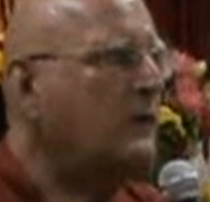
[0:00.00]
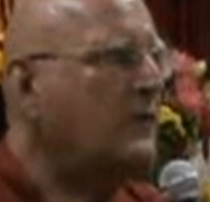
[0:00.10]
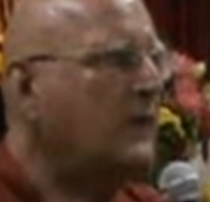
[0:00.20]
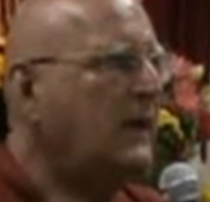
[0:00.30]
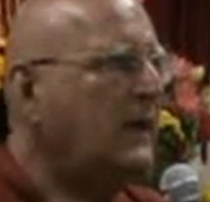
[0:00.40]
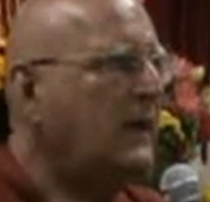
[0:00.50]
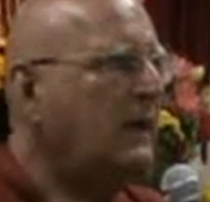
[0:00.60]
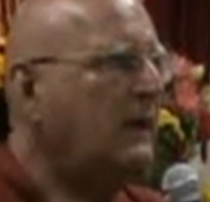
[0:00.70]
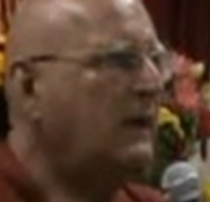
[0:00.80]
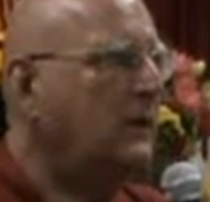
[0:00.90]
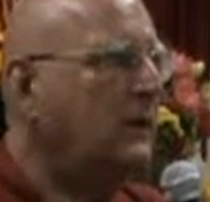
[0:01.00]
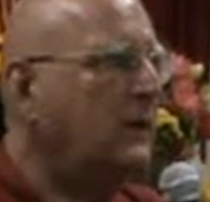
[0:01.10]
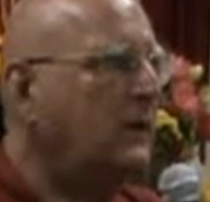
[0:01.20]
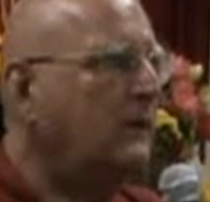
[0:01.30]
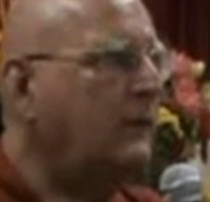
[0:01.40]
you could say,
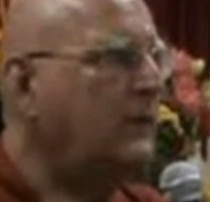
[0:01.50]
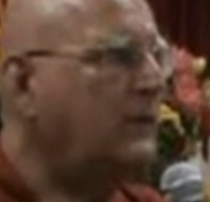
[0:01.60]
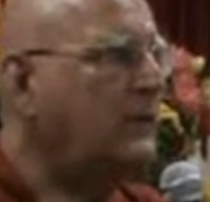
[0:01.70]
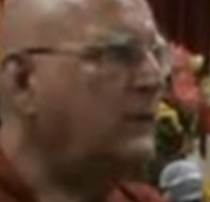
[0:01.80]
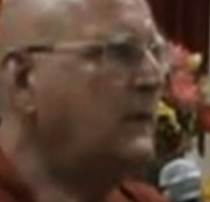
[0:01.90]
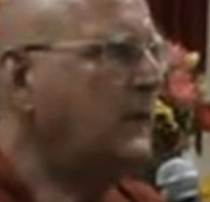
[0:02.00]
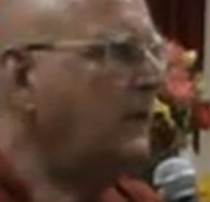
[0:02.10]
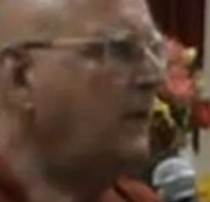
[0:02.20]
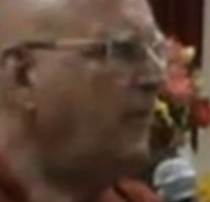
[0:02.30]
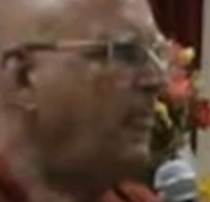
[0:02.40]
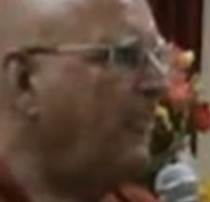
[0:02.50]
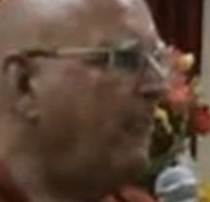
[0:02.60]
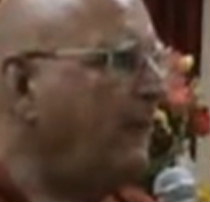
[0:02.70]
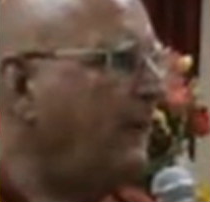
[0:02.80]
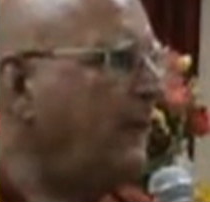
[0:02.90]
a philosophy,
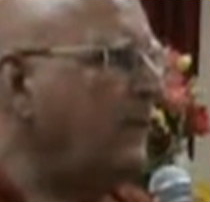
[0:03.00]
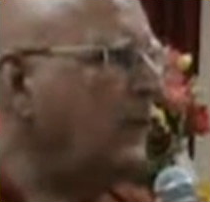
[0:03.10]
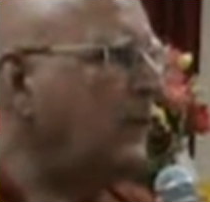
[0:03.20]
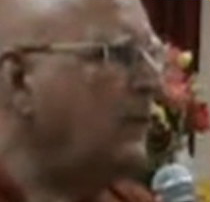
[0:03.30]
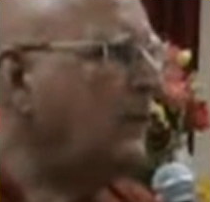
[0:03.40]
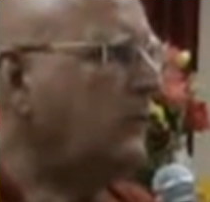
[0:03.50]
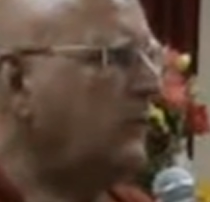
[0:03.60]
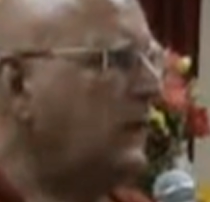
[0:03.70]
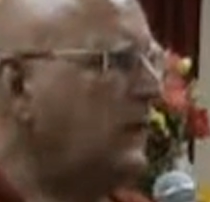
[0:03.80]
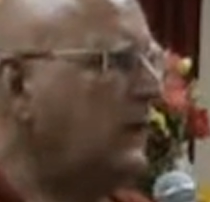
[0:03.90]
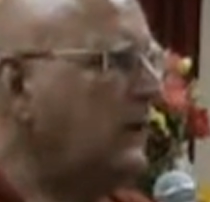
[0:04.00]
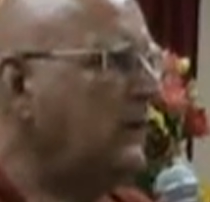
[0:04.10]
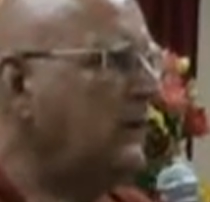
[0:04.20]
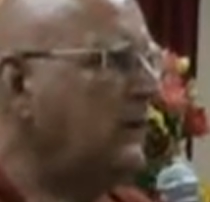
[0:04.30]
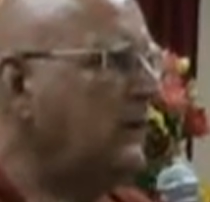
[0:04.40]
but not
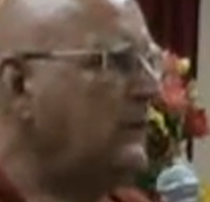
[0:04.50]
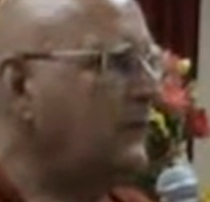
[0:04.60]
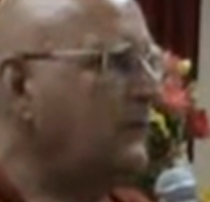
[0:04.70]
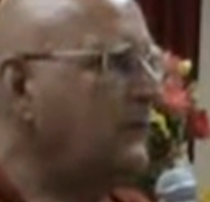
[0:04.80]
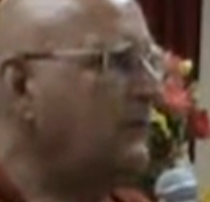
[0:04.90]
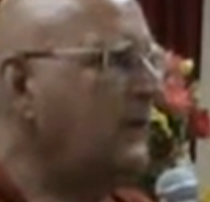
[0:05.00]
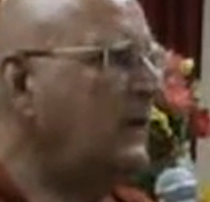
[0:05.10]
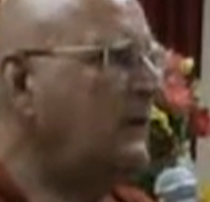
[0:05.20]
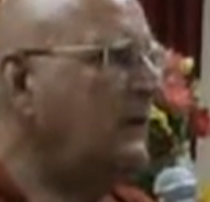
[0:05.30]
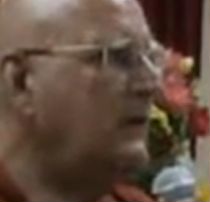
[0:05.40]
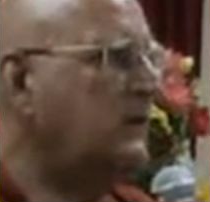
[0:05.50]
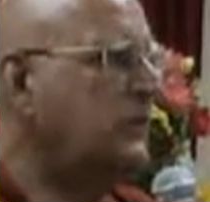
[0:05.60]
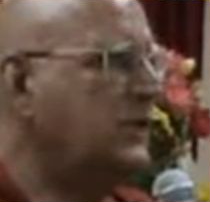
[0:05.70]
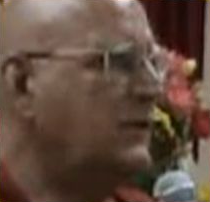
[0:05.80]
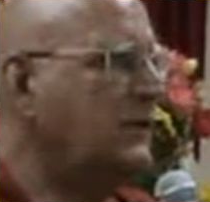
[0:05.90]
really a philosophy based
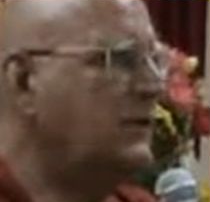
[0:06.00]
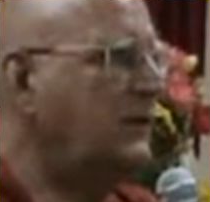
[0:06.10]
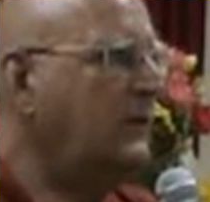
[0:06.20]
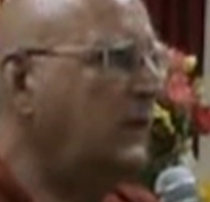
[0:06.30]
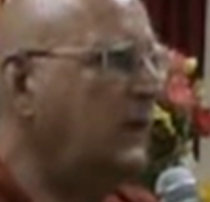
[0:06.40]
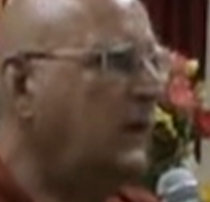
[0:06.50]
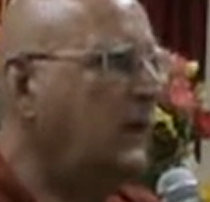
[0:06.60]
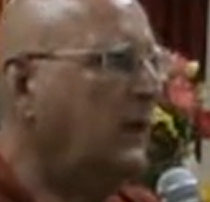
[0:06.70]
on just